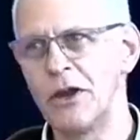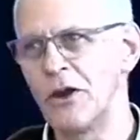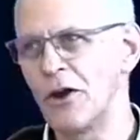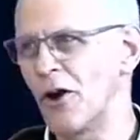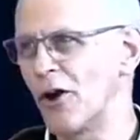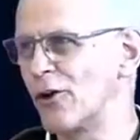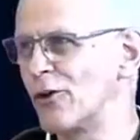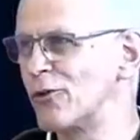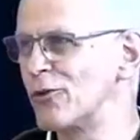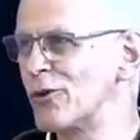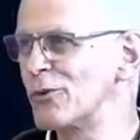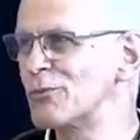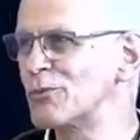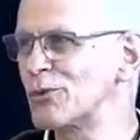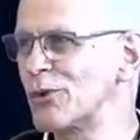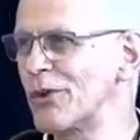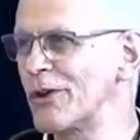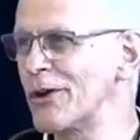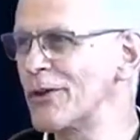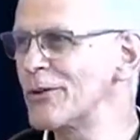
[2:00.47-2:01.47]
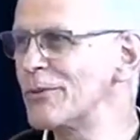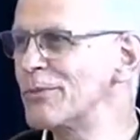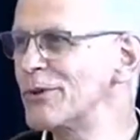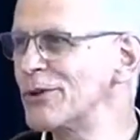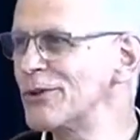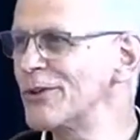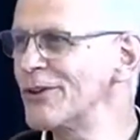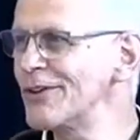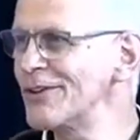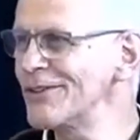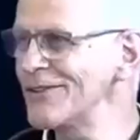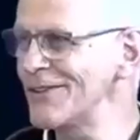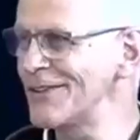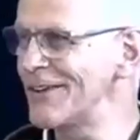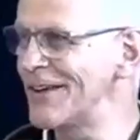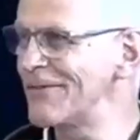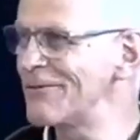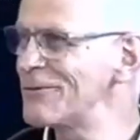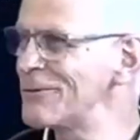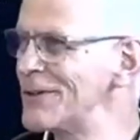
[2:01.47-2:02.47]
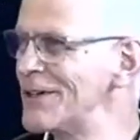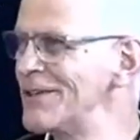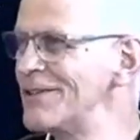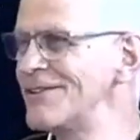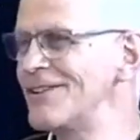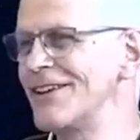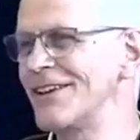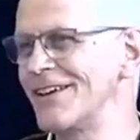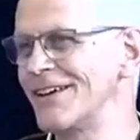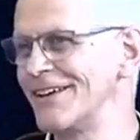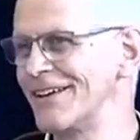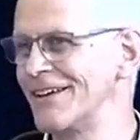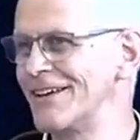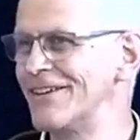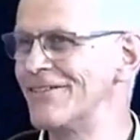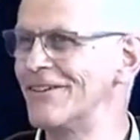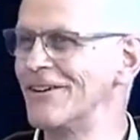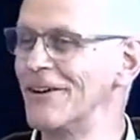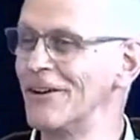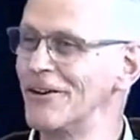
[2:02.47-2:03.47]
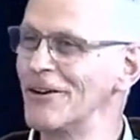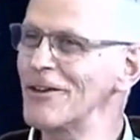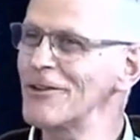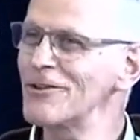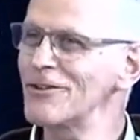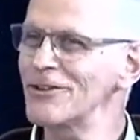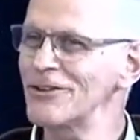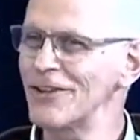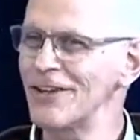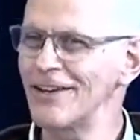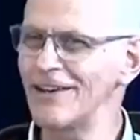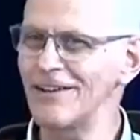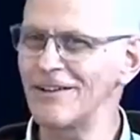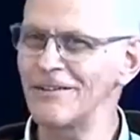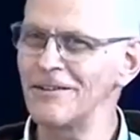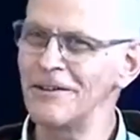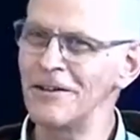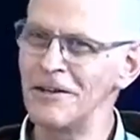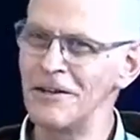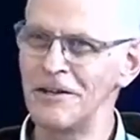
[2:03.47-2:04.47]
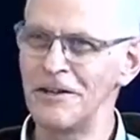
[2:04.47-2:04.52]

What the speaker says: are grouped with other buildings, and if we take it even another scale,